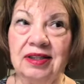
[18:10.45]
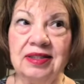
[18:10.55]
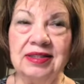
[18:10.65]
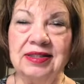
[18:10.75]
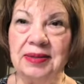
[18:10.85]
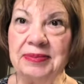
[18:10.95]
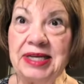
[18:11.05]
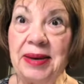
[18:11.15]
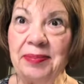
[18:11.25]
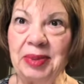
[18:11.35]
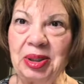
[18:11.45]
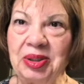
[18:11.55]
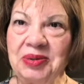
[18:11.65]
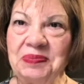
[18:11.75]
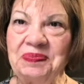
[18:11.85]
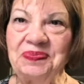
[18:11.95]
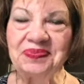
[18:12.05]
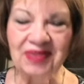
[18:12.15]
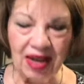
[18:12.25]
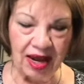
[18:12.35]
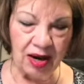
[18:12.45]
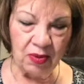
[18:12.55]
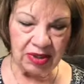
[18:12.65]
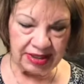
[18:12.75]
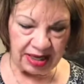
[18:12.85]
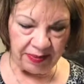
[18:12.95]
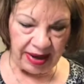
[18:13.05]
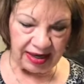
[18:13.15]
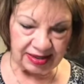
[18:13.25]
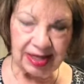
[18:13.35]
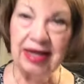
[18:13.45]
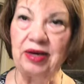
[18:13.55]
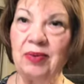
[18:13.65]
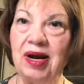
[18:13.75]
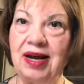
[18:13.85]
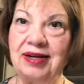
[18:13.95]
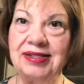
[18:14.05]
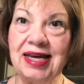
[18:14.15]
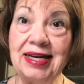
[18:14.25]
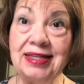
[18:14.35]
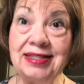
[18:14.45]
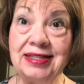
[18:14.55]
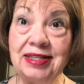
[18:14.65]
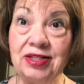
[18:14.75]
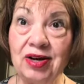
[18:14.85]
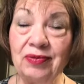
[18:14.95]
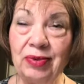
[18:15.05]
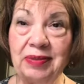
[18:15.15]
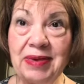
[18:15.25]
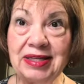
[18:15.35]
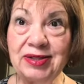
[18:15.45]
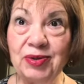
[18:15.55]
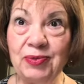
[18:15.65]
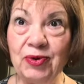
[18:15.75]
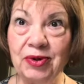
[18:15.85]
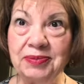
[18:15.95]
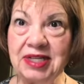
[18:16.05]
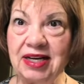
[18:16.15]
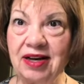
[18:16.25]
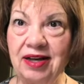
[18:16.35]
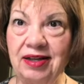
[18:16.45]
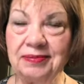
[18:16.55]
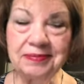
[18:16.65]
September, and I wanted to come back and tell you what I decided to stitch on with my Zoom group tonight.